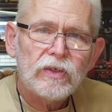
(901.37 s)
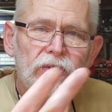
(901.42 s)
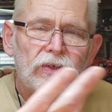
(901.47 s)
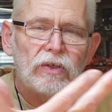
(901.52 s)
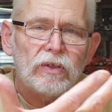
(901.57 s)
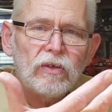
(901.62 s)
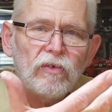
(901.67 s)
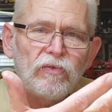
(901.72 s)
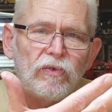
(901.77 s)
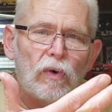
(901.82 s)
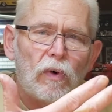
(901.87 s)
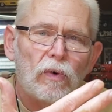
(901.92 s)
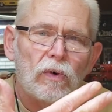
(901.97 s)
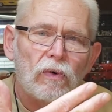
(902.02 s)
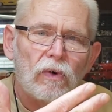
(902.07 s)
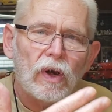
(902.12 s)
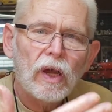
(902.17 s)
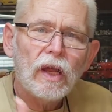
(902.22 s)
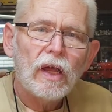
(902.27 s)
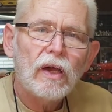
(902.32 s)
to turn the phone
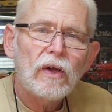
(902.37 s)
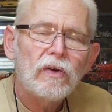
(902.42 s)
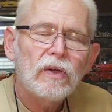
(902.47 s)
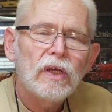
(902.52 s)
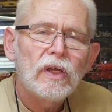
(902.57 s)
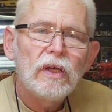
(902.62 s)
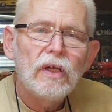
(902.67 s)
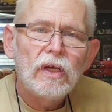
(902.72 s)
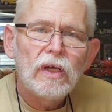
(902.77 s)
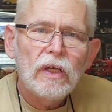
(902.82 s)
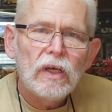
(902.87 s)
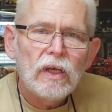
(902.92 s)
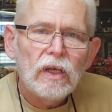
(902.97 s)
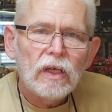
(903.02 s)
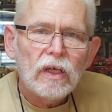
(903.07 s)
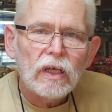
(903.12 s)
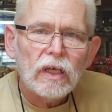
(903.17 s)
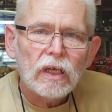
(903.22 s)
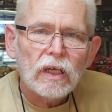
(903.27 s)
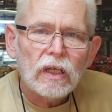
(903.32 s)
around.
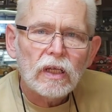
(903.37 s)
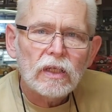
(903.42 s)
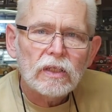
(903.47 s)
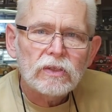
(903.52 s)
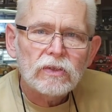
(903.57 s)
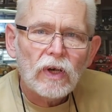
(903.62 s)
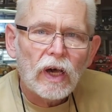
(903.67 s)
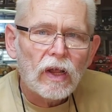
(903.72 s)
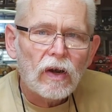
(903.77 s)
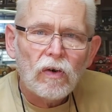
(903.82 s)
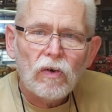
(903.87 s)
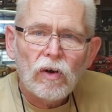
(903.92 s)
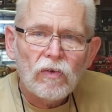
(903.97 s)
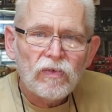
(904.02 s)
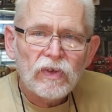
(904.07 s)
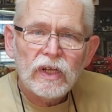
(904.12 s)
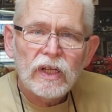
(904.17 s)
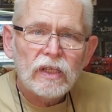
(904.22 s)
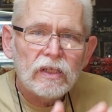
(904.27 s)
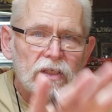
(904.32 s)
And so I don't know if
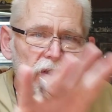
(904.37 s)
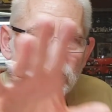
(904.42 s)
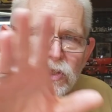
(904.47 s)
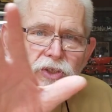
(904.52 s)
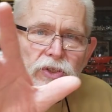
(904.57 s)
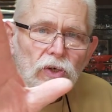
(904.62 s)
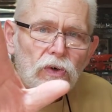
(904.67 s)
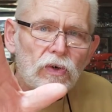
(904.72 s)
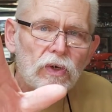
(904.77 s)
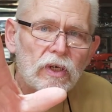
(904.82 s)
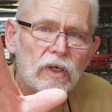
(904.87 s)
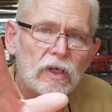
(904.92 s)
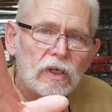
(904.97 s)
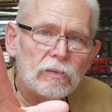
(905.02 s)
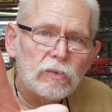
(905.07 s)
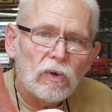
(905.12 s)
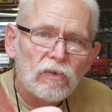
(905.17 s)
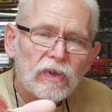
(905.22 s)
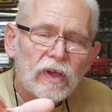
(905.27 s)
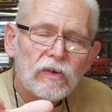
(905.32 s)
any of this showed
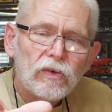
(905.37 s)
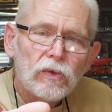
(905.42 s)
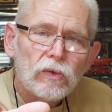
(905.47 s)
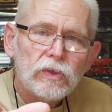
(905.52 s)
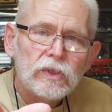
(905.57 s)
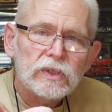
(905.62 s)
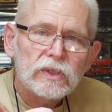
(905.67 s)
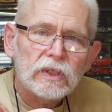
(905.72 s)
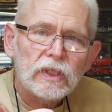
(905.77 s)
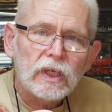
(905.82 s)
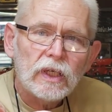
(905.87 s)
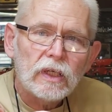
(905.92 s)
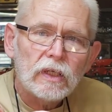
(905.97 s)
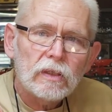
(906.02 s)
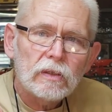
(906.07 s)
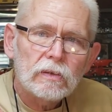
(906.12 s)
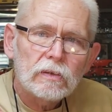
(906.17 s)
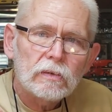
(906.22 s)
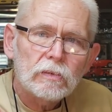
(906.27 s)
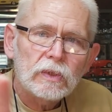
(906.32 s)
up. Hopefully I don't do this
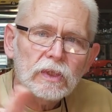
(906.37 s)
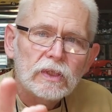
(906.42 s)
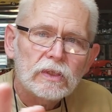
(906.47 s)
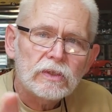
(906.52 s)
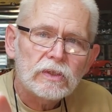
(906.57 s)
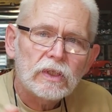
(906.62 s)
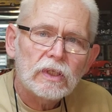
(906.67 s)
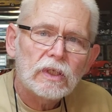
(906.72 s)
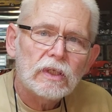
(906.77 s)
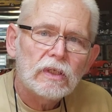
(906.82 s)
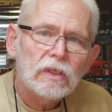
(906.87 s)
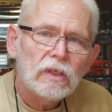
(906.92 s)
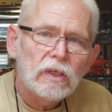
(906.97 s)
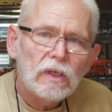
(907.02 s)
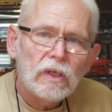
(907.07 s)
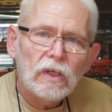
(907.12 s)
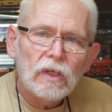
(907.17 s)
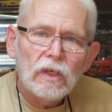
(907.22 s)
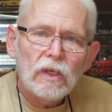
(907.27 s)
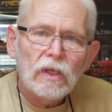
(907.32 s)
again because
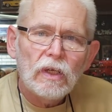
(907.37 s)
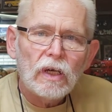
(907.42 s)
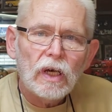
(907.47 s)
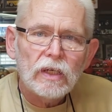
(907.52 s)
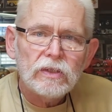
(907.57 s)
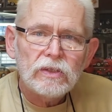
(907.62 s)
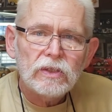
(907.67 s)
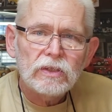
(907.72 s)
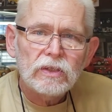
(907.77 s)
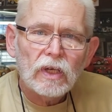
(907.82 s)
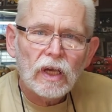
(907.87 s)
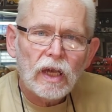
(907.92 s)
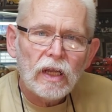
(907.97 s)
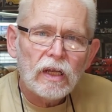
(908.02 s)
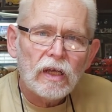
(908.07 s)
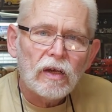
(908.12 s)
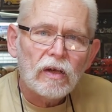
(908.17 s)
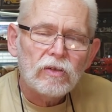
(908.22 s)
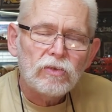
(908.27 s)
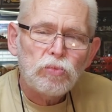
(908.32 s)
I just kind
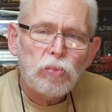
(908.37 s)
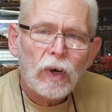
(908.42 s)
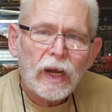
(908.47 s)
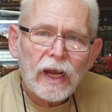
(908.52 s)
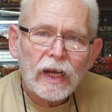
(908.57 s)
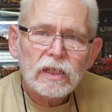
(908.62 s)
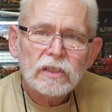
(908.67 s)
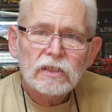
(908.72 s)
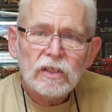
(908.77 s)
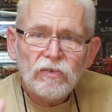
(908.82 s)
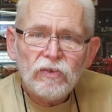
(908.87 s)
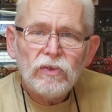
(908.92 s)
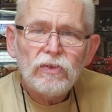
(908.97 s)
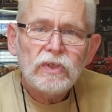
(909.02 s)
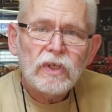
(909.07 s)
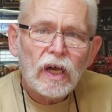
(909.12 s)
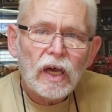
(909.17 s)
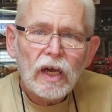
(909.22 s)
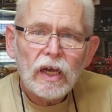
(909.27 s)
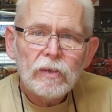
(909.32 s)
of practice a few
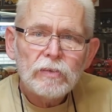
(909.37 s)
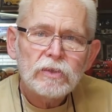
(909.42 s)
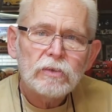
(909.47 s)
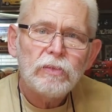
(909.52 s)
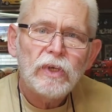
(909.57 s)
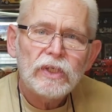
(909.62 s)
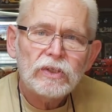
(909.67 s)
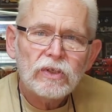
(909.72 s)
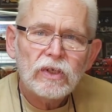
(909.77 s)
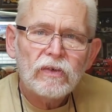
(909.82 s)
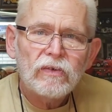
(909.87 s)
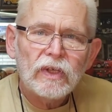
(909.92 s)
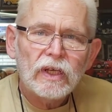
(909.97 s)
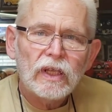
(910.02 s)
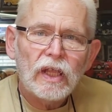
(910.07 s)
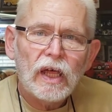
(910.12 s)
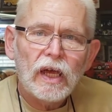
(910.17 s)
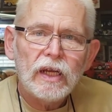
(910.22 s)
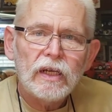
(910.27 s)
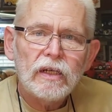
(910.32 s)
times to make sure everything
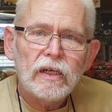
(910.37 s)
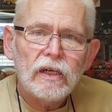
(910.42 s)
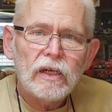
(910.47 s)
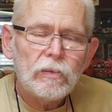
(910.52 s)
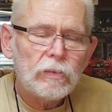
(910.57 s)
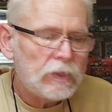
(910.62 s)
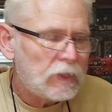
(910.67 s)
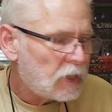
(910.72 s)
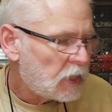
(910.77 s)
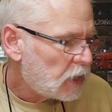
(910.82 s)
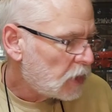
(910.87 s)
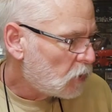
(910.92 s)
lined up, and then I